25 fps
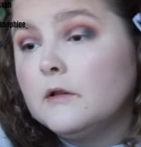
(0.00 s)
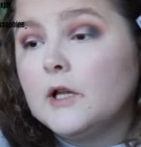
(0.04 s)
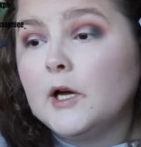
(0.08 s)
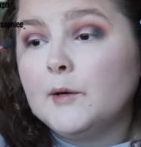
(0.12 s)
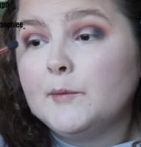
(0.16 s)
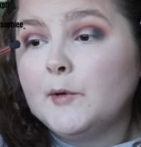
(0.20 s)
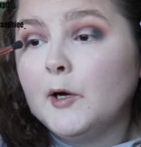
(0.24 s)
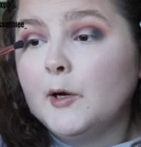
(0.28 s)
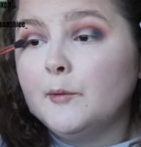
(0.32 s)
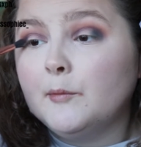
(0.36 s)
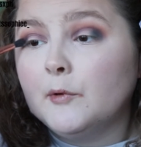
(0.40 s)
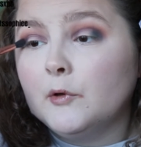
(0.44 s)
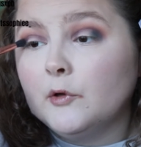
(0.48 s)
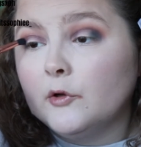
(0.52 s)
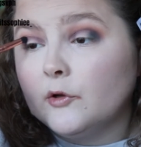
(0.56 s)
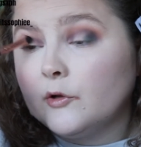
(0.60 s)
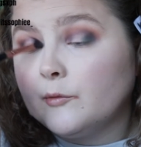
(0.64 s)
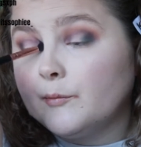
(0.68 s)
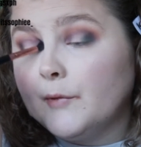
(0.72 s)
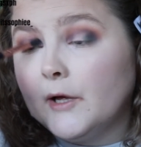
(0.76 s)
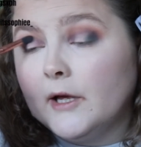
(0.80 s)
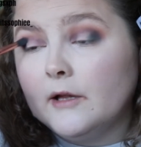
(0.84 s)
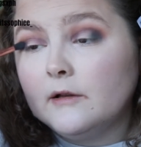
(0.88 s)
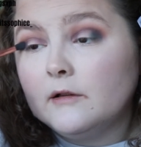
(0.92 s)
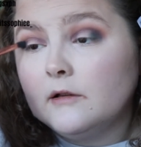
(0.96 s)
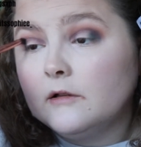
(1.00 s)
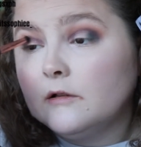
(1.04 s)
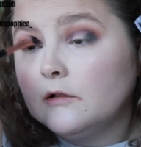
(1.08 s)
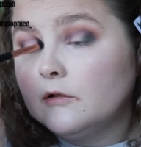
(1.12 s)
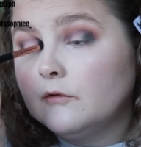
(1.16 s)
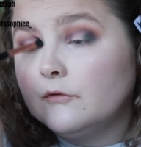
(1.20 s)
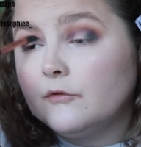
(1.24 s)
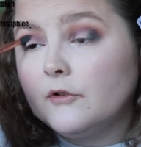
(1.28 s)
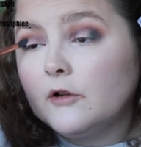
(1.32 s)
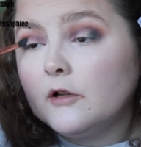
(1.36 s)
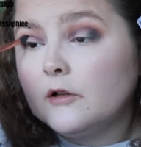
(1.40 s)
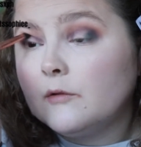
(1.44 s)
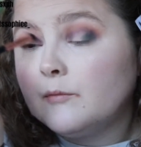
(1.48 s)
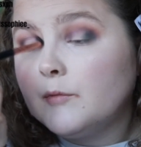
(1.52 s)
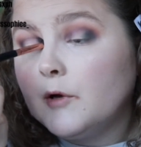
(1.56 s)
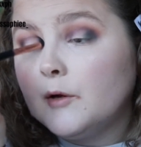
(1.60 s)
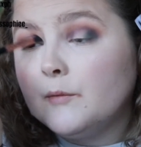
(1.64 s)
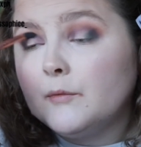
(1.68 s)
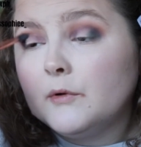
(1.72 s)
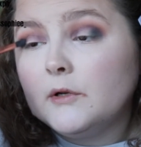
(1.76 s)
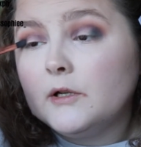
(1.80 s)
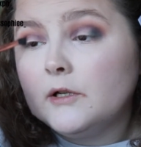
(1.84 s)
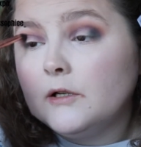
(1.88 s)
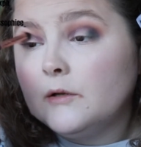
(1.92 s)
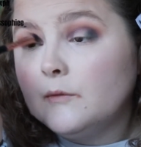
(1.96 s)
That purple looks better than the first
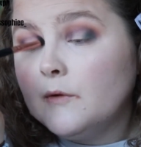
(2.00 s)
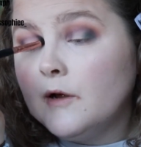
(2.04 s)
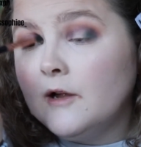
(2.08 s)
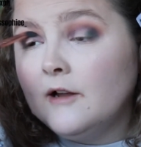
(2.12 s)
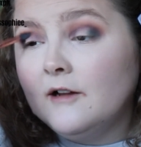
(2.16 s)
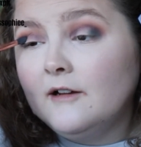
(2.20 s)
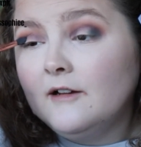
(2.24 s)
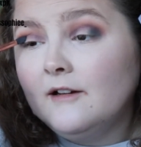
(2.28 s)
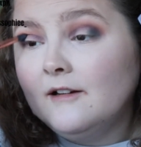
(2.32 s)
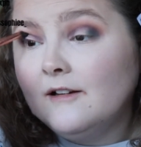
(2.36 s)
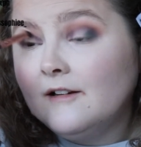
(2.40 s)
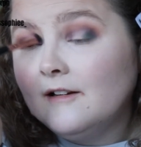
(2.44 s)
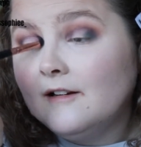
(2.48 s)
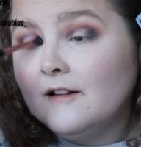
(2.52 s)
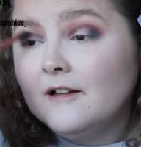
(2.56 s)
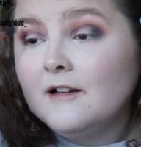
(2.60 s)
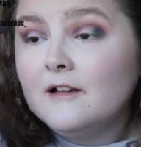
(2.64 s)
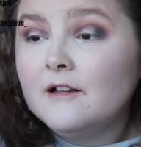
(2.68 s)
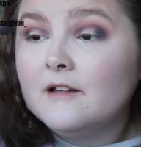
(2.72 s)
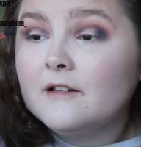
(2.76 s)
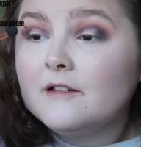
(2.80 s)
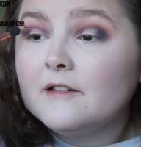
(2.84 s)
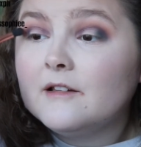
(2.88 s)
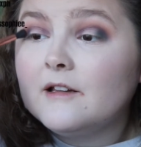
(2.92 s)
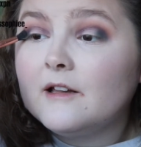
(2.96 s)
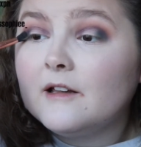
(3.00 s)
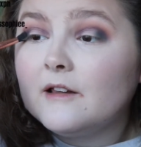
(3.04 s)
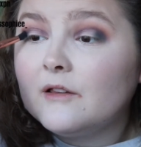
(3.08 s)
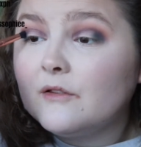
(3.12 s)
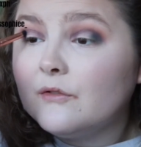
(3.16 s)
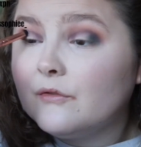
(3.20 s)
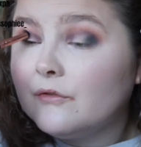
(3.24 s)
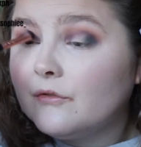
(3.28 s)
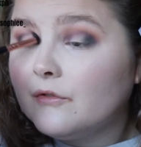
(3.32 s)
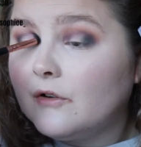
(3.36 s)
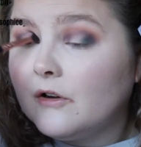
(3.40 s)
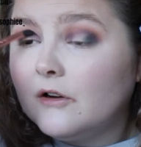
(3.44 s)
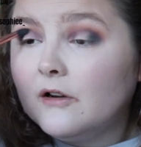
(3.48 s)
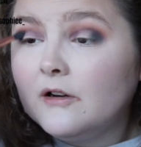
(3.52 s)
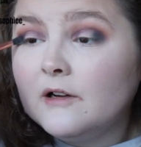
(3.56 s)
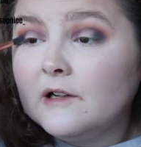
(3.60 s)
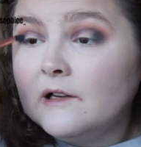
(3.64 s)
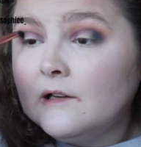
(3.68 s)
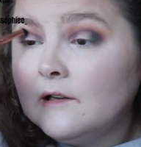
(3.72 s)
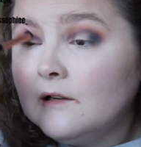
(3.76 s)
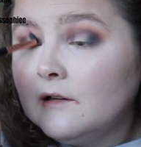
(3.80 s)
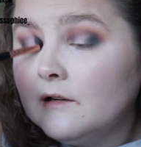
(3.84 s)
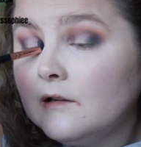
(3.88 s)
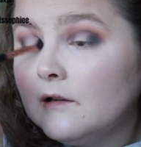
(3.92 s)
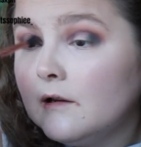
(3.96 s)
purple anyway. So that's
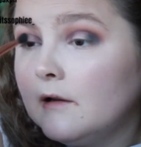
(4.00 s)
fine.